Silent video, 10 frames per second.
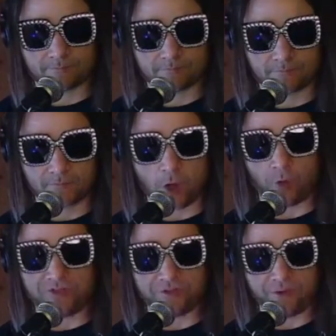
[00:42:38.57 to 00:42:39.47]
Hold
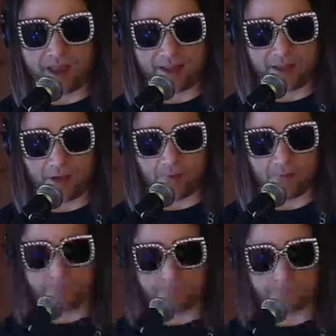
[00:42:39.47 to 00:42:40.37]
to the right and go.
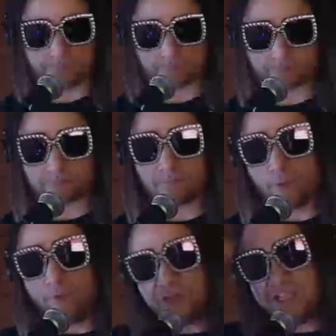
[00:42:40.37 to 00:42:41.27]

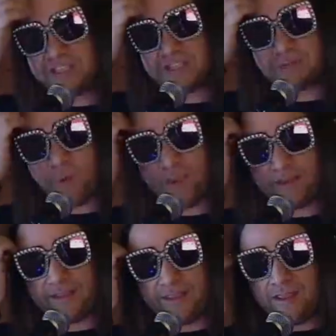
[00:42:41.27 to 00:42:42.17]
When you get to this point,
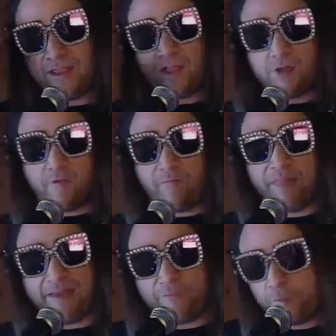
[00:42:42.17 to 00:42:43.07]
you have
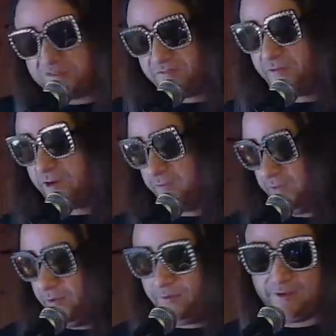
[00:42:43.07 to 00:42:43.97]
platforms in front of
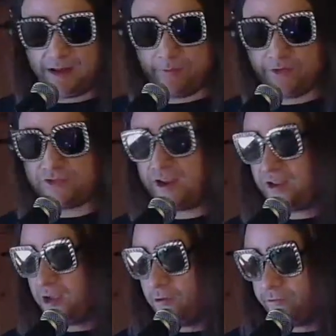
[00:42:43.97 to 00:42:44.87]
you, and I'm going to try to
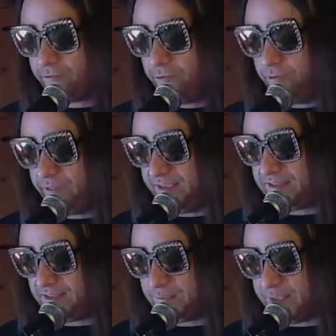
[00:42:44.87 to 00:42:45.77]
go through this
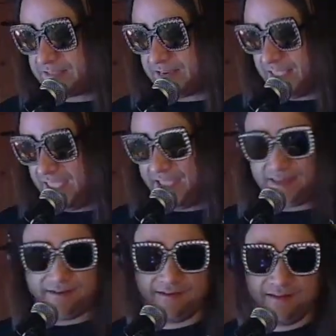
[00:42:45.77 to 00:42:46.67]
as best I can.
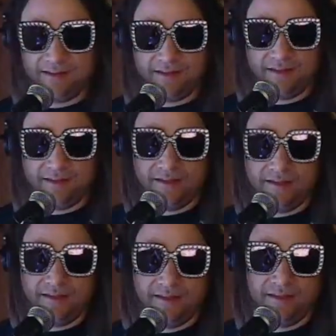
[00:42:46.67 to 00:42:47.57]

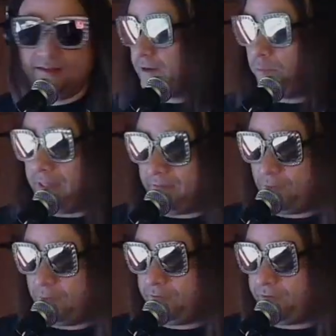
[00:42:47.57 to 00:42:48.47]
The little platform
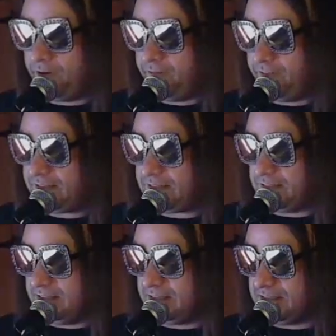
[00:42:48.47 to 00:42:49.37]
in front of us
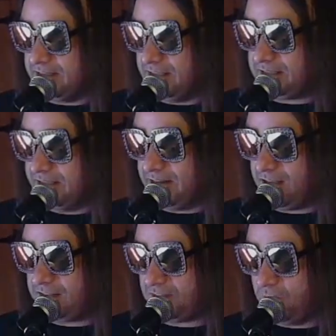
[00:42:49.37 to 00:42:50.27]
is
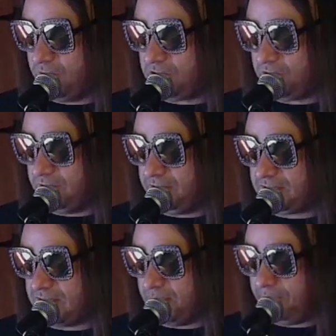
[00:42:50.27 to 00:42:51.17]
inconsequential. It does
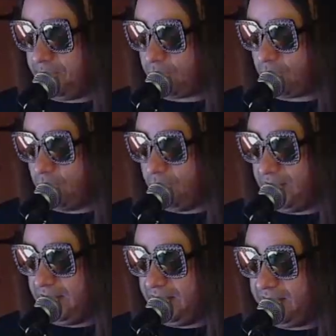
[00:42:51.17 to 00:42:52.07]
not play a role in
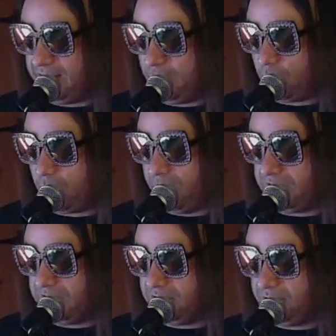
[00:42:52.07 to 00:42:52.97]
anything that we're going to
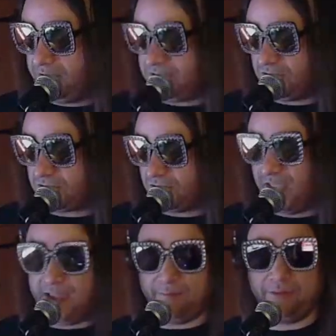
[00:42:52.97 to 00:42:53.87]
do. It's just
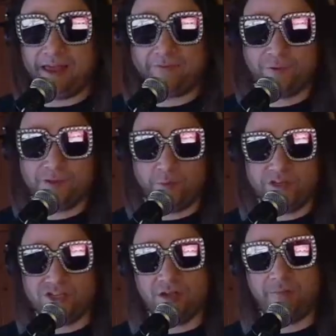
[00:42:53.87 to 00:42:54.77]
a platform that we
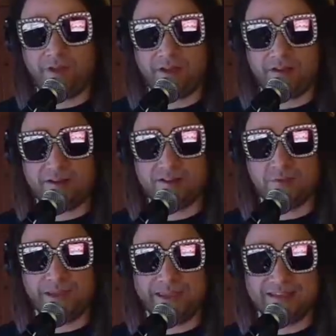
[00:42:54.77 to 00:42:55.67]
jump on so we
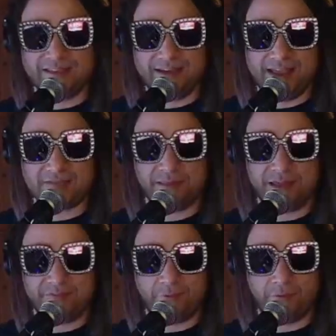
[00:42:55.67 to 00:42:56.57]
can get to the next
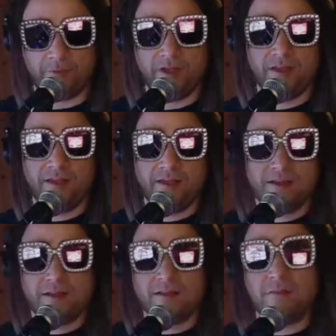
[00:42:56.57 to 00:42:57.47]
platform.
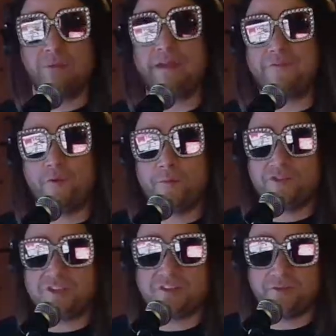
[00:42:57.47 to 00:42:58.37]
The platform
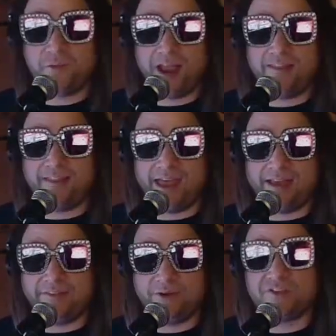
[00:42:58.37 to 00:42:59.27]
just to the right of that,
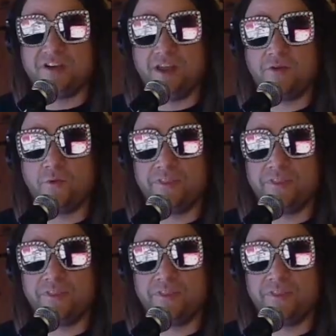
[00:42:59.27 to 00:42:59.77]
there's another one that's